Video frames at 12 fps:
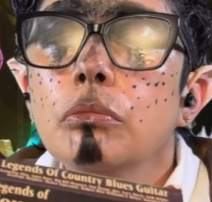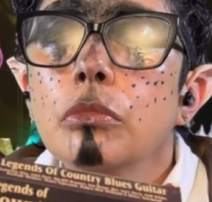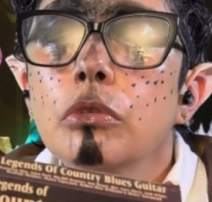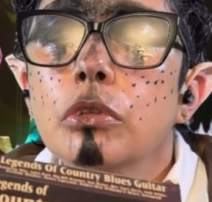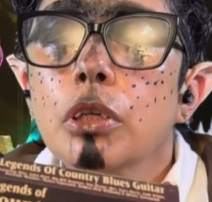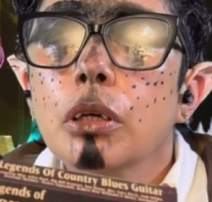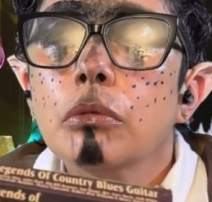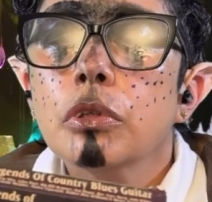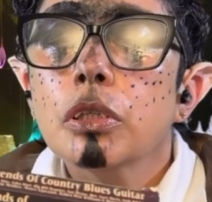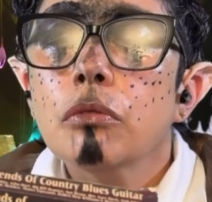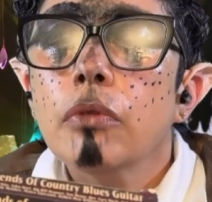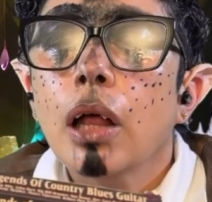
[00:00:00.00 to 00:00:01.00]
music was
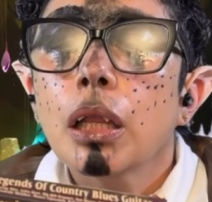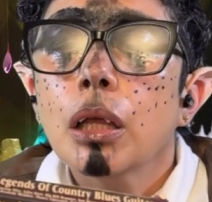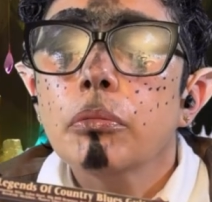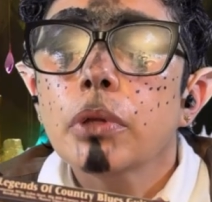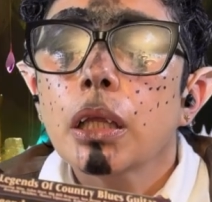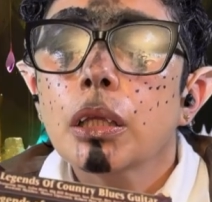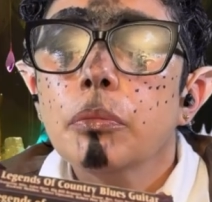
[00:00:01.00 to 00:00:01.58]
developed at the